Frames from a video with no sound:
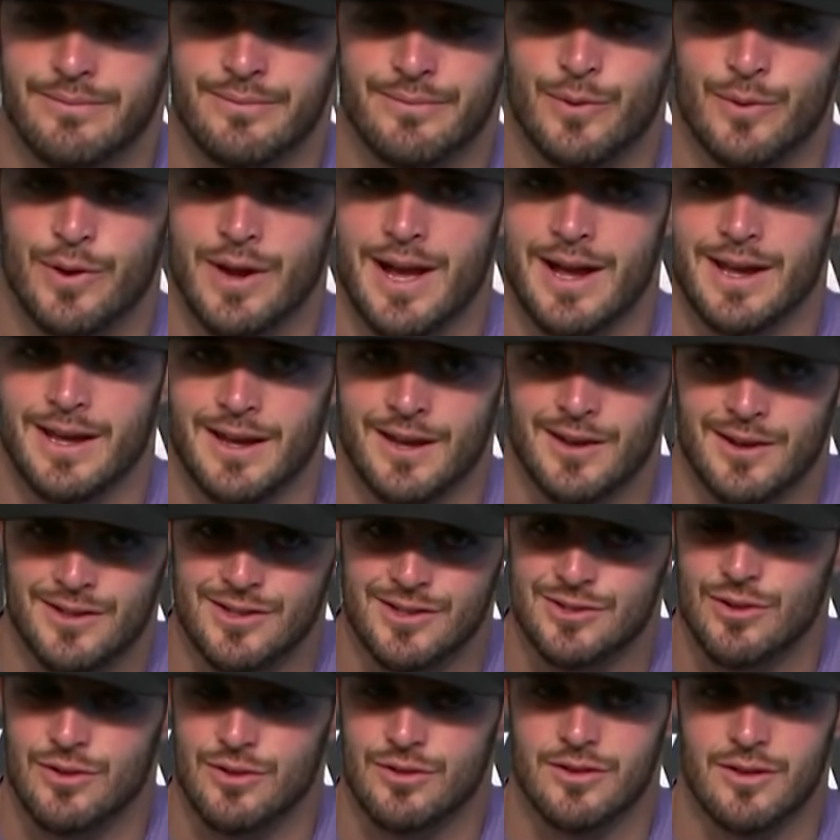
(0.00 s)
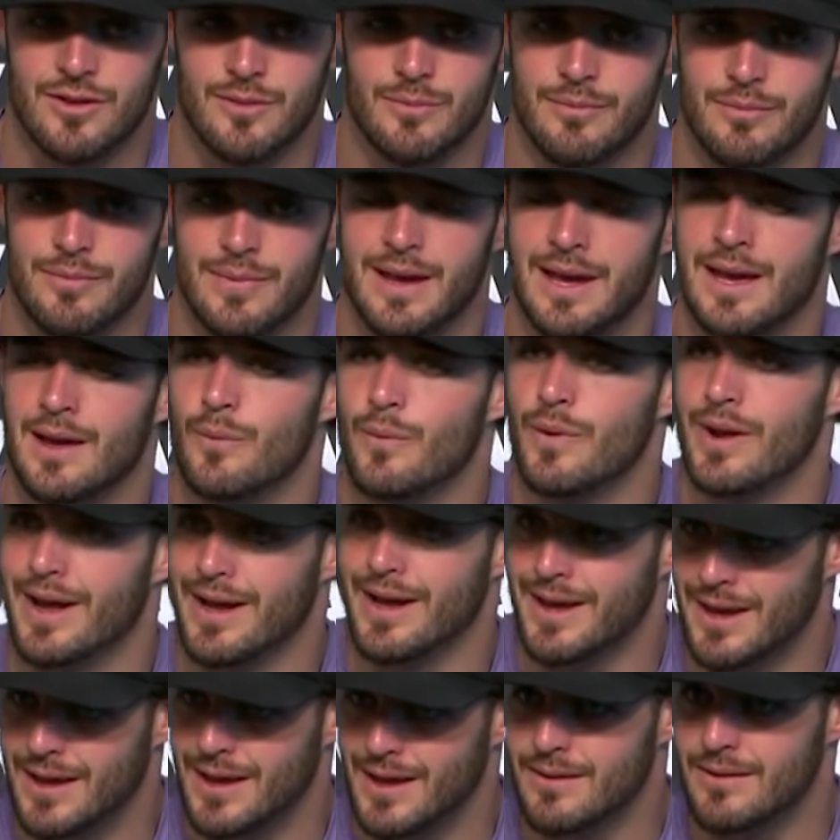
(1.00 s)
when I can control something and when I
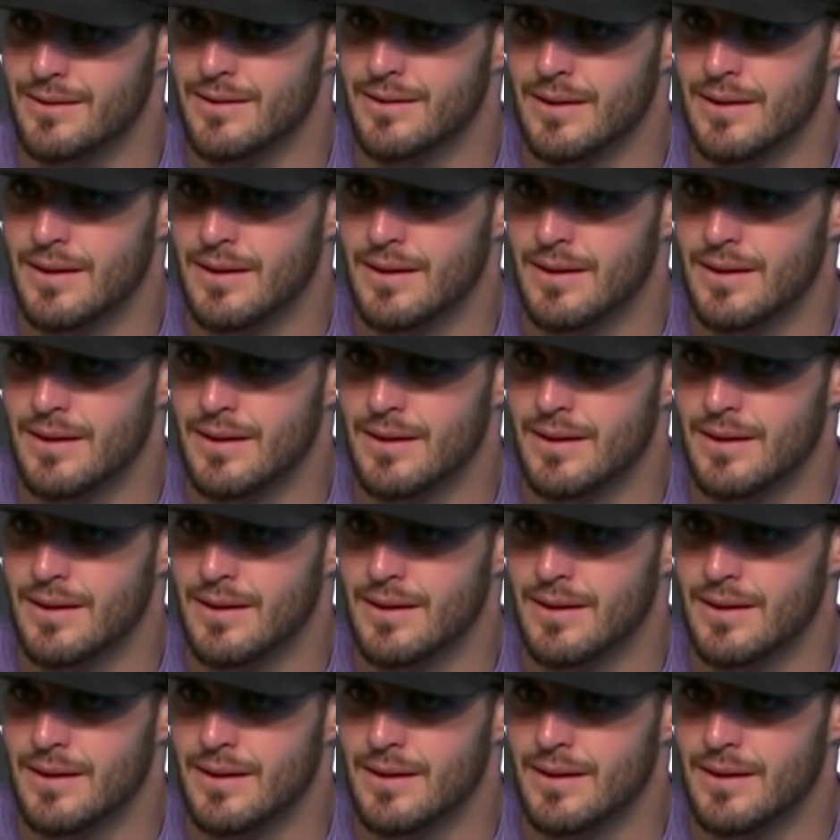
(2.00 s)
can't.